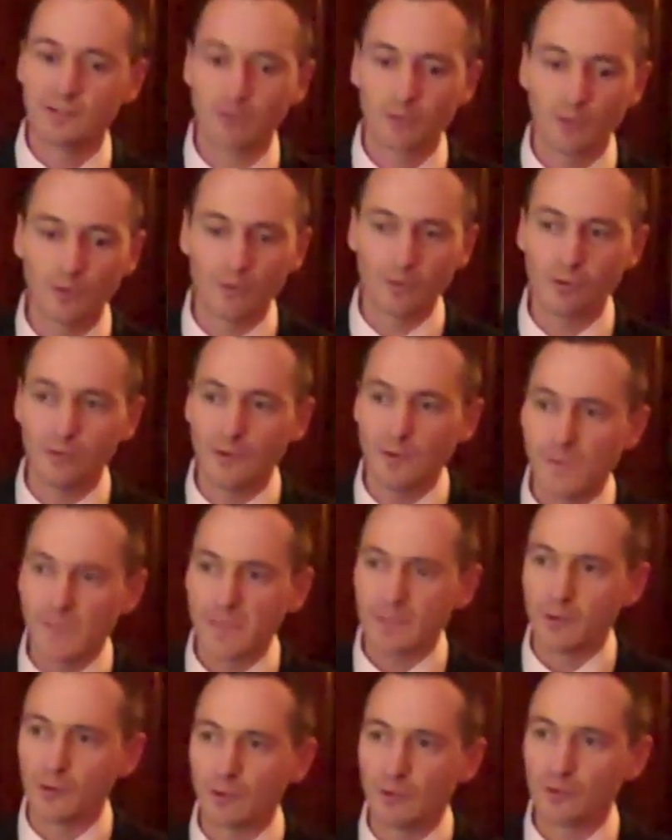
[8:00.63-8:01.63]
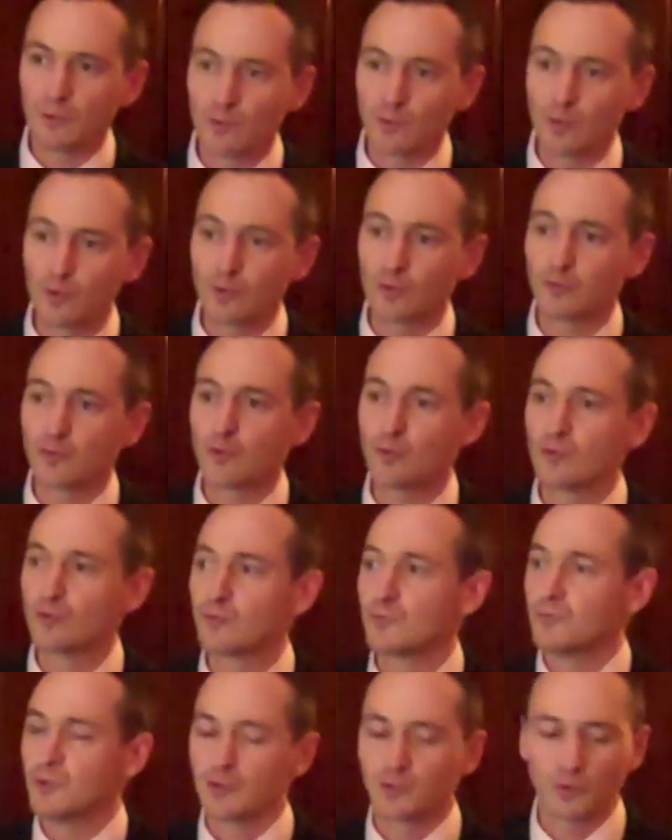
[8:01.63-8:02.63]
it's good
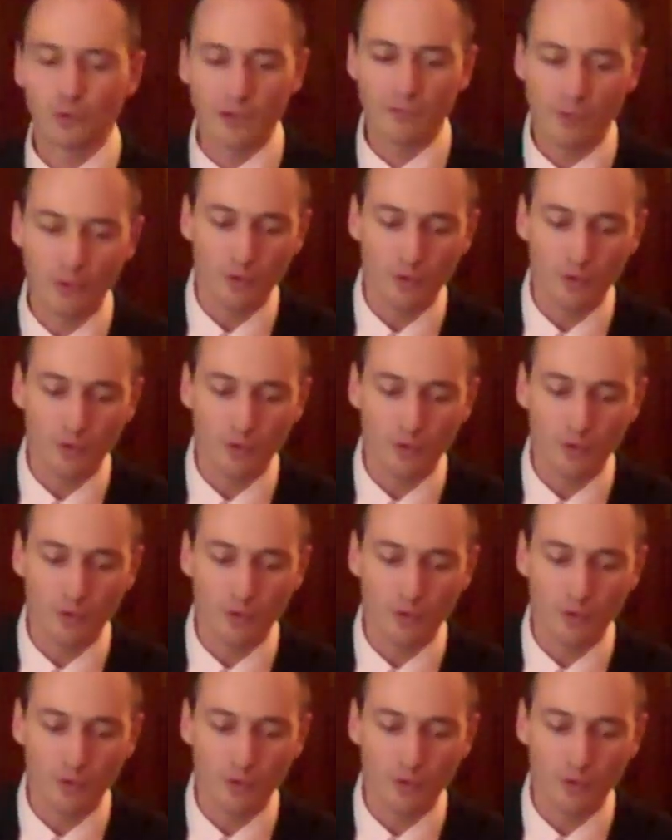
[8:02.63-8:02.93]
to give a